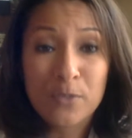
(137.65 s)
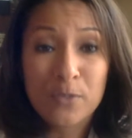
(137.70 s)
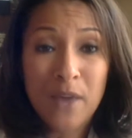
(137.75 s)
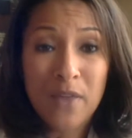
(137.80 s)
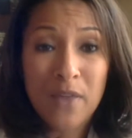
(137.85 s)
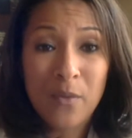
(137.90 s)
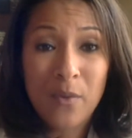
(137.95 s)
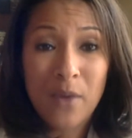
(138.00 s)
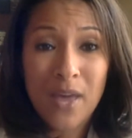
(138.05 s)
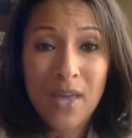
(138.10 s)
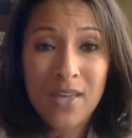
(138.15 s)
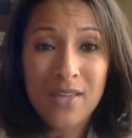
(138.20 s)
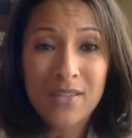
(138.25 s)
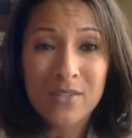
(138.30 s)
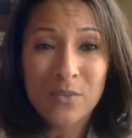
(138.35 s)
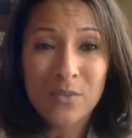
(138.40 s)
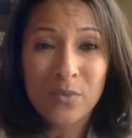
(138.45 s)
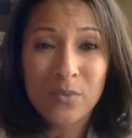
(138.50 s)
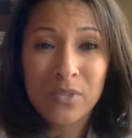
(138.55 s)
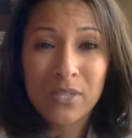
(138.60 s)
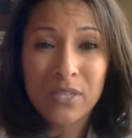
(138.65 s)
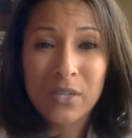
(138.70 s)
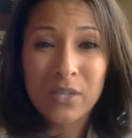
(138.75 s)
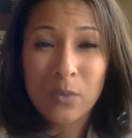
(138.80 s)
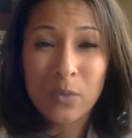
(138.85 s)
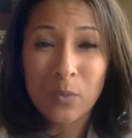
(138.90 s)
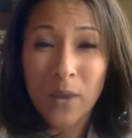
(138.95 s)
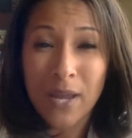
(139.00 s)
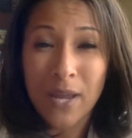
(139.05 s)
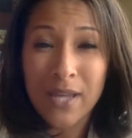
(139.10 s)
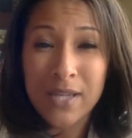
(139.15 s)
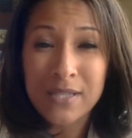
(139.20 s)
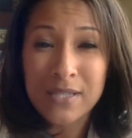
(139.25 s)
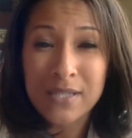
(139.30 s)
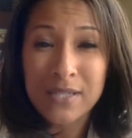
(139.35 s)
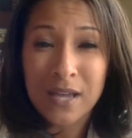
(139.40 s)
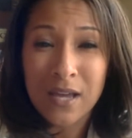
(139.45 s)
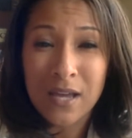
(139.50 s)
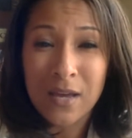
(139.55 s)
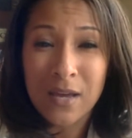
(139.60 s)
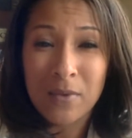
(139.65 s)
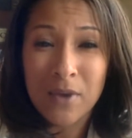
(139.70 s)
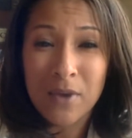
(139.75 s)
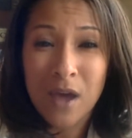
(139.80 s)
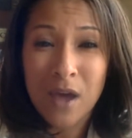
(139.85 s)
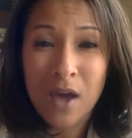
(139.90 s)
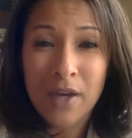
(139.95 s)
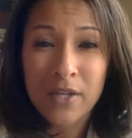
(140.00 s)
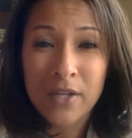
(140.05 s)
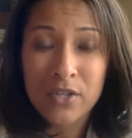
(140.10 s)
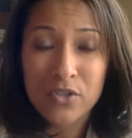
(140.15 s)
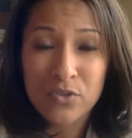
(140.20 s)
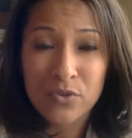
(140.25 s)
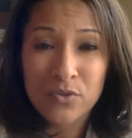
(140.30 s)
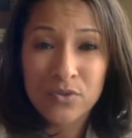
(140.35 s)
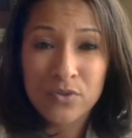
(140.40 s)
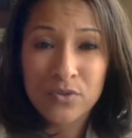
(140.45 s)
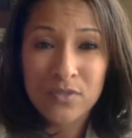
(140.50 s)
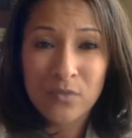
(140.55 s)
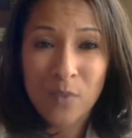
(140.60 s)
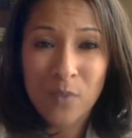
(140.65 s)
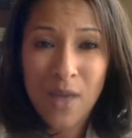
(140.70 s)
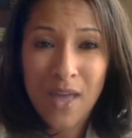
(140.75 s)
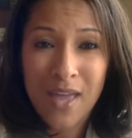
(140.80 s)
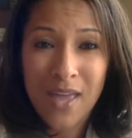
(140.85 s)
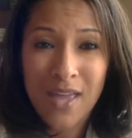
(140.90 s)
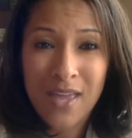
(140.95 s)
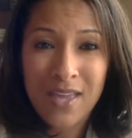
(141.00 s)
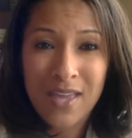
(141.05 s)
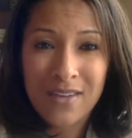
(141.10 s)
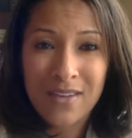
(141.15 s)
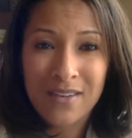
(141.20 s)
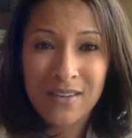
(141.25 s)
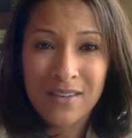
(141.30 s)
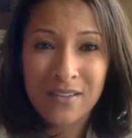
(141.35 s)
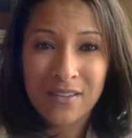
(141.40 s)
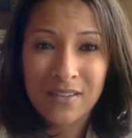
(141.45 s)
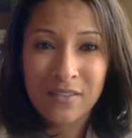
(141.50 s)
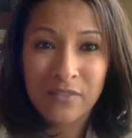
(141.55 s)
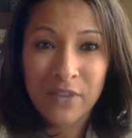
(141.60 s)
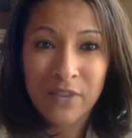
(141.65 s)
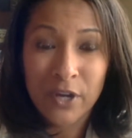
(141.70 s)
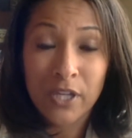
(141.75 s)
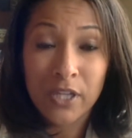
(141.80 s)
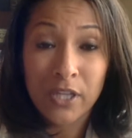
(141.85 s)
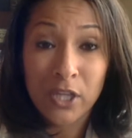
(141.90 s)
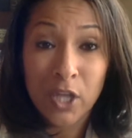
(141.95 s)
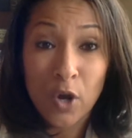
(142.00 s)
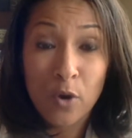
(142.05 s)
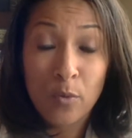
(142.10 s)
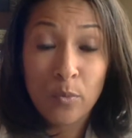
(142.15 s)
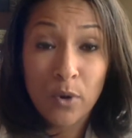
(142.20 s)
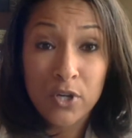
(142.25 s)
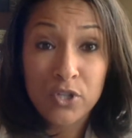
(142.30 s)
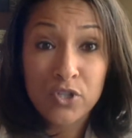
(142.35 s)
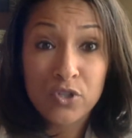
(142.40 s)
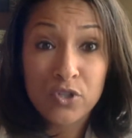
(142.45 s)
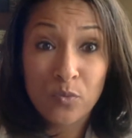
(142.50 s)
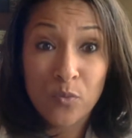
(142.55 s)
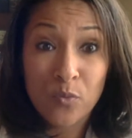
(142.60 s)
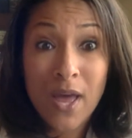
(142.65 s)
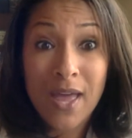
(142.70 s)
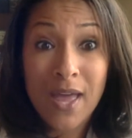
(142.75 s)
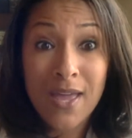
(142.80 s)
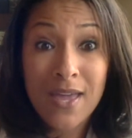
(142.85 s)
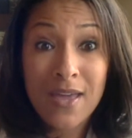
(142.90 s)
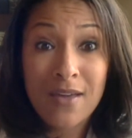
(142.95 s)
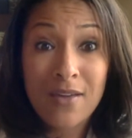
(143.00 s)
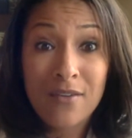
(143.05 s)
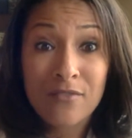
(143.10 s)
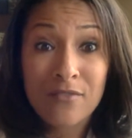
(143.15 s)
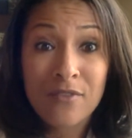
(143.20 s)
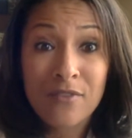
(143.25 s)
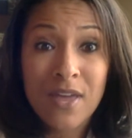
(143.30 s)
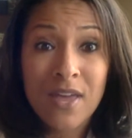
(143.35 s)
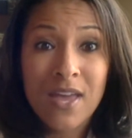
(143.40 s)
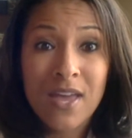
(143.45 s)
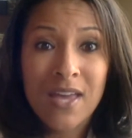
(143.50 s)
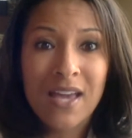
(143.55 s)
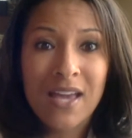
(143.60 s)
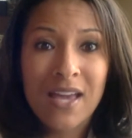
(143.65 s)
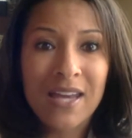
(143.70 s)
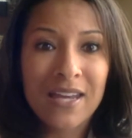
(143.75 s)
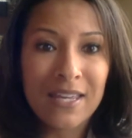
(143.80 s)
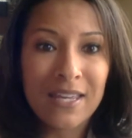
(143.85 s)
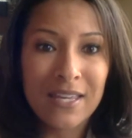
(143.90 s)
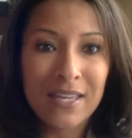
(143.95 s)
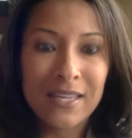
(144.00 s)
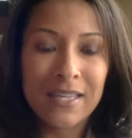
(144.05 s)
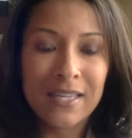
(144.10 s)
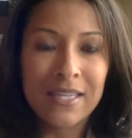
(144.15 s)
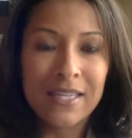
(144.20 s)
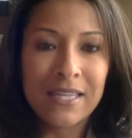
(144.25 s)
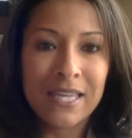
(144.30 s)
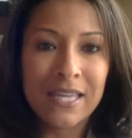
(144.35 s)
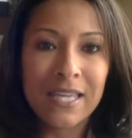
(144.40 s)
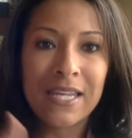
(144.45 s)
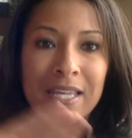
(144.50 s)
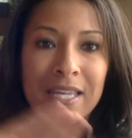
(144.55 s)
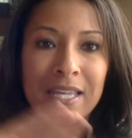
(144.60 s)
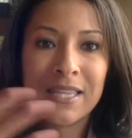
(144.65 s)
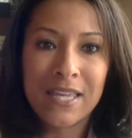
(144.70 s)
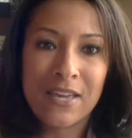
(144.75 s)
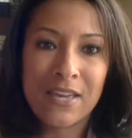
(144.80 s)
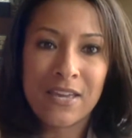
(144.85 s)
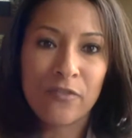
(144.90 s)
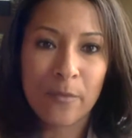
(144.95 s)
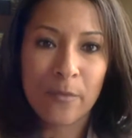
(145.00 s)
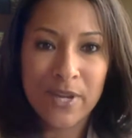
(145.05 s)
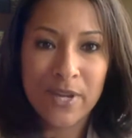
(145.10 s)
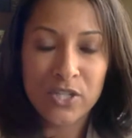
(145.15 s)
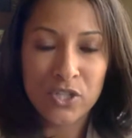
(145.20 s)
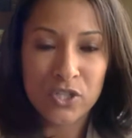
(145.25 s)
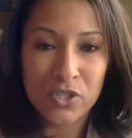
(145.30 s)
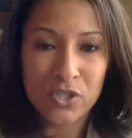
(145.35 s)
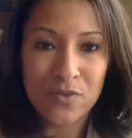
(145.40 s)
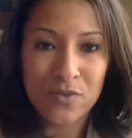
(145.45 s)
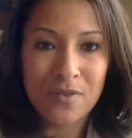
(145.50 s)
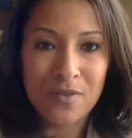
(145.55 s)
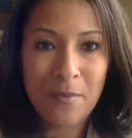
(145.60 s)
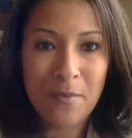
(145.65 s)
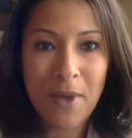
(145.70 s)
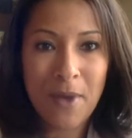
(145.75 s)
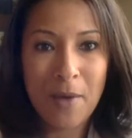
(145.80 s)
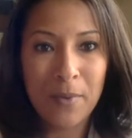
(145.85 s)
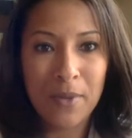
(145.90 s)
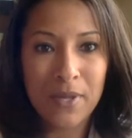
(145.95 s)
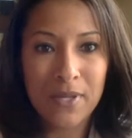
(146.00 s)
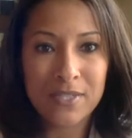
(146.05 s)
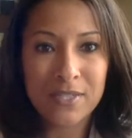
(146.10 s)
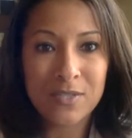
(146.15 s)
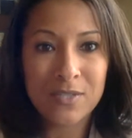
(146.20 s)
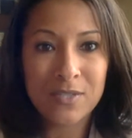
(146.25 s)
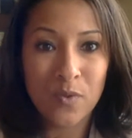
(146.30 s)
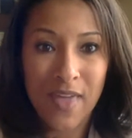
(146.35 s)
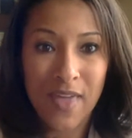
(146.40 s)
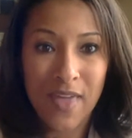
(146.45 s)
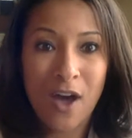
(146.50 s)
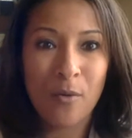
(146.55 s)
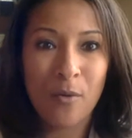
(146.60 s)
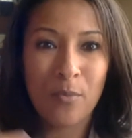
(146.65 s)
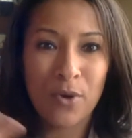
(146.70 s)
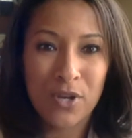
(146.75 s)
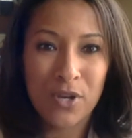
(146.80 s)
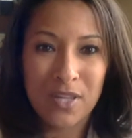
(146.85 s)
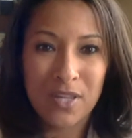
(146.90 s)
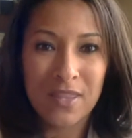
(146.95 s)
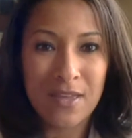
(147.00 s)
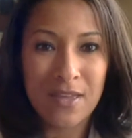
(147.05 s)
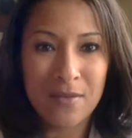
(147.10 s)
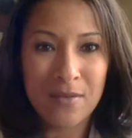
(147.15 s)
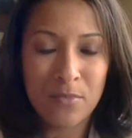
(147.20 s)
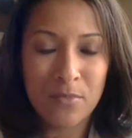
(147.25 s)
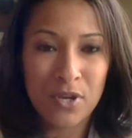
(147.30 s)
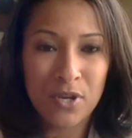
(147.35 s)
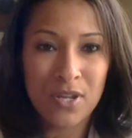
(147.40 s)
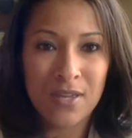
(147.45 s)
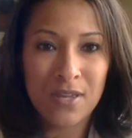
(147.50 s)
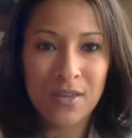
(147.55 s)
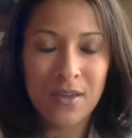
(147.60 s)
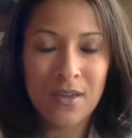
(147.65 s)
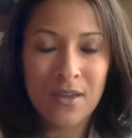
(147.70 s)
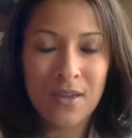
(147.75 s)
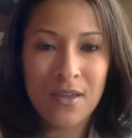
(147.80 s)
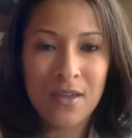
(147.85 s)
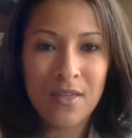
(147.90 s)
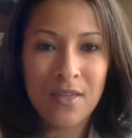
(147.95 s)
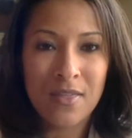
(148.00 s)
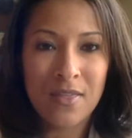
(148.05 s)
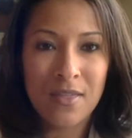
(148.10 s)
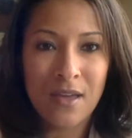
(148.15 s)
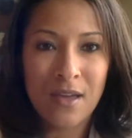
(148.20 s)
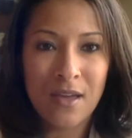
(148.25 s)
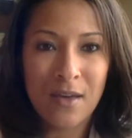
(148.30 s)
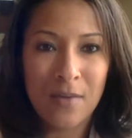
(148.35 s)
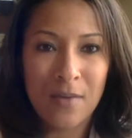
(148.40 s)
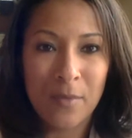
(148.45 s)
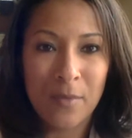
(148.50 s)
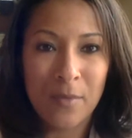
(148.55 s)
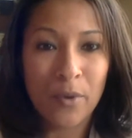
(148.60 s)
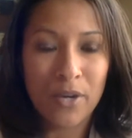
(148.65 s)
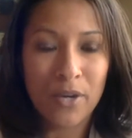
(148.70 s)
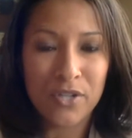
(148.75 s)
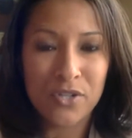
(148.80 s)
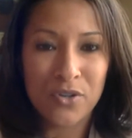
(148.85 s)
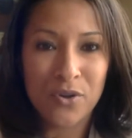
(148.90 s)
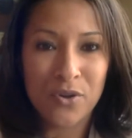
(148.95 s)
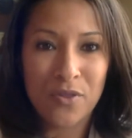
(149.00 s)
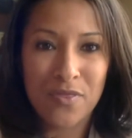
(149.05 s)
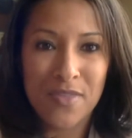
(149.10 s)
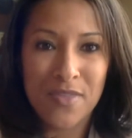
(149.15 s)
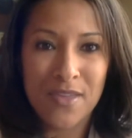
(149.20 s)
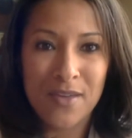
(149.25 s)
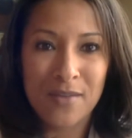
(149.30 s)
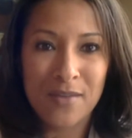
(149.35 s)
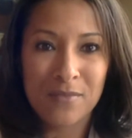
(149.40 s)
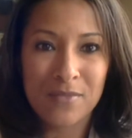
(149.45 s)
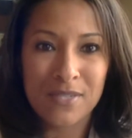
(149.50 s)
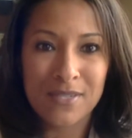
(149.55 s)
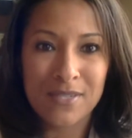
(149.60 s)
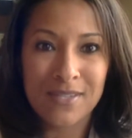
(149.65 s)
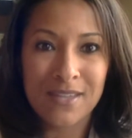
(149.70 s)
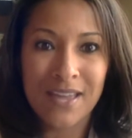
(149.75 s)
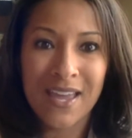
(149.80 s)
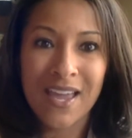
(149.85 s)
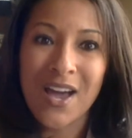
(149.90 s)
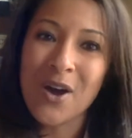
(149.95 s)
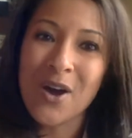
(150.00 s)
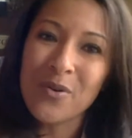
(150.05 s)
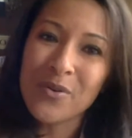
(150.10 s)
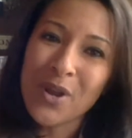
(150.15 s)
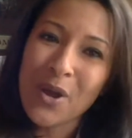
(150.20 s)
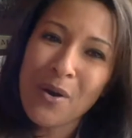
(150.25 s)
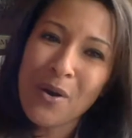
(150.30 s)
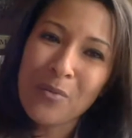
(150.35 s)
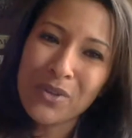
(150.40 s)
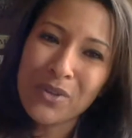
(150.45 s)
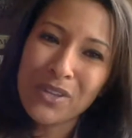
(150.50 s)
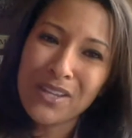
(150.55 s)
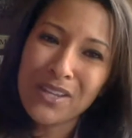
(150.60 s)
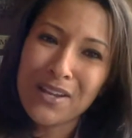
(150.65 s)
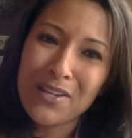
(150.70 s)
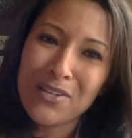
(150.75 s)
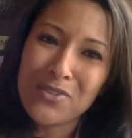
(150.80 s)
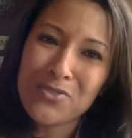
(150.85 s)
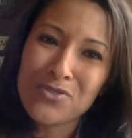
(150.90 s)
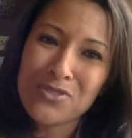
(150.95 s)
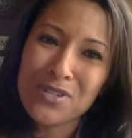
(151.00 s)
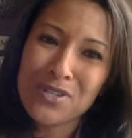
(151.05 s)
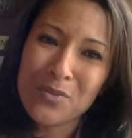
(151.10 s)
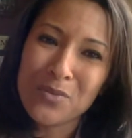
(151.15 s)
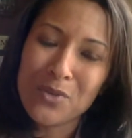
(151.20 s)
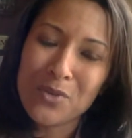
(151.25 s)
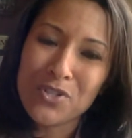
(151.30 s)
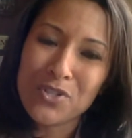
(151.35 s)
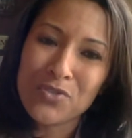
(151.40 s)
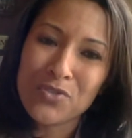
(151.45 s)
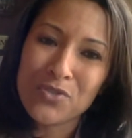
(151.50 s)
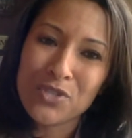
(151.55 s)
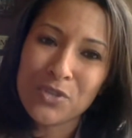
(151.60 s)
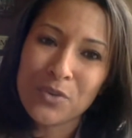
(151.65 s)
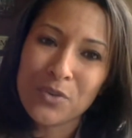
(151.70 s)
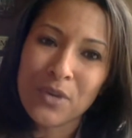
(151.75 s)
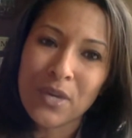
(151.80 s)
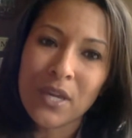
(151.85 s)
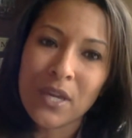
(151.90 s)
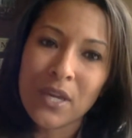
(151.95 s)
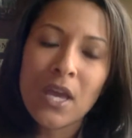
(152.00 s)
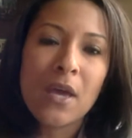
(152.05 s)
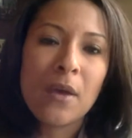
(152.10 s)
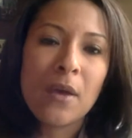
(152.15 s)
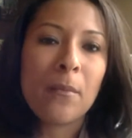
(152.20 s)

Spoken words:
which, by the way, is a really great non-intrusive way and a very low pressure way of kind of getting the information to them about Plexus without putting the pressure on them to say, oh no, I'm really not interested in what you're doing,